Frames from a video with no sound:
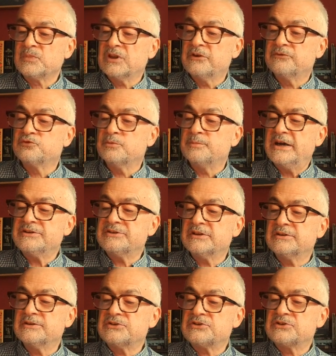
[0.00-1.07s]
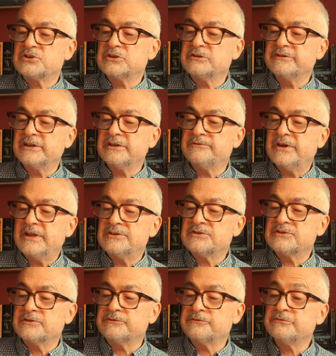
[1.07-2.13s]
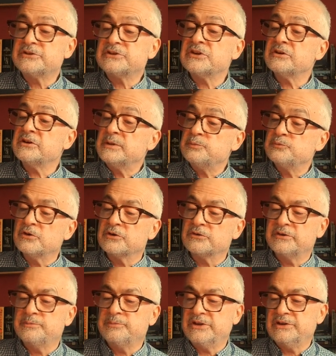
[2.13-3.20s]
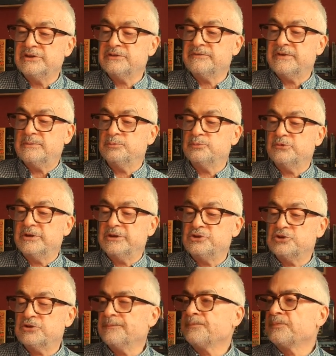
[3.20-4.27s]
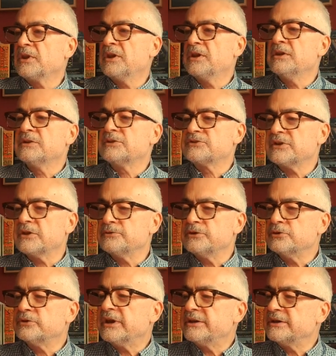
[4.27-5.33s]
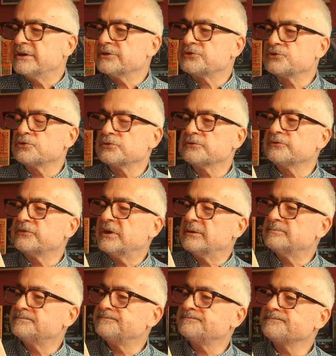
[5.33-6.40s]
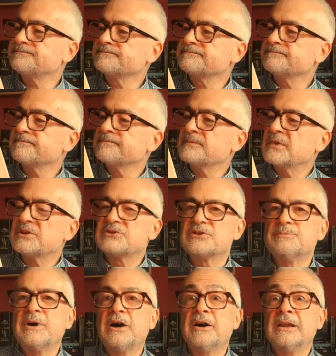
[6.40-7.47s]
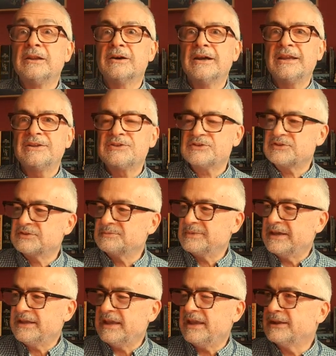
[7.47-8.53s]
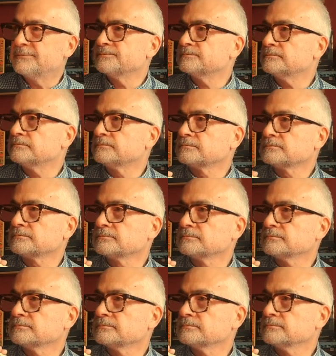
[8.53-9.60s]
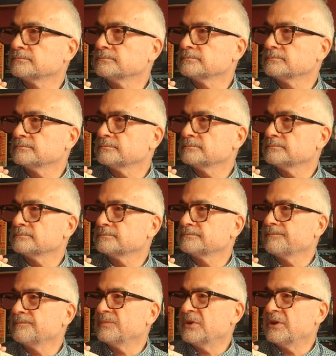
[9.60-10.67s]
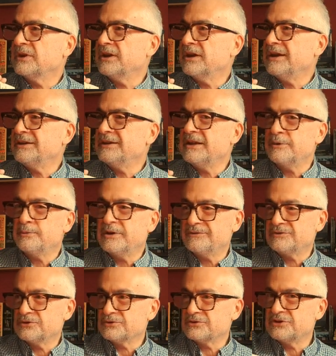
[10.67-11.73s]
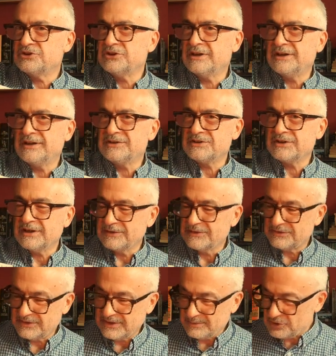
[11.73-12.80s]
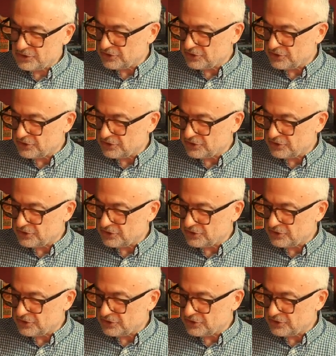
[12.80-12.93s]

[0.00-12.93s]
of dramatic and stirring events that for a time rocked the peace of Ambridge. So you're getting a sort of um, some highlights again. Can I sing the theme tune? Okay, now we have Dr. Jenny singing the theme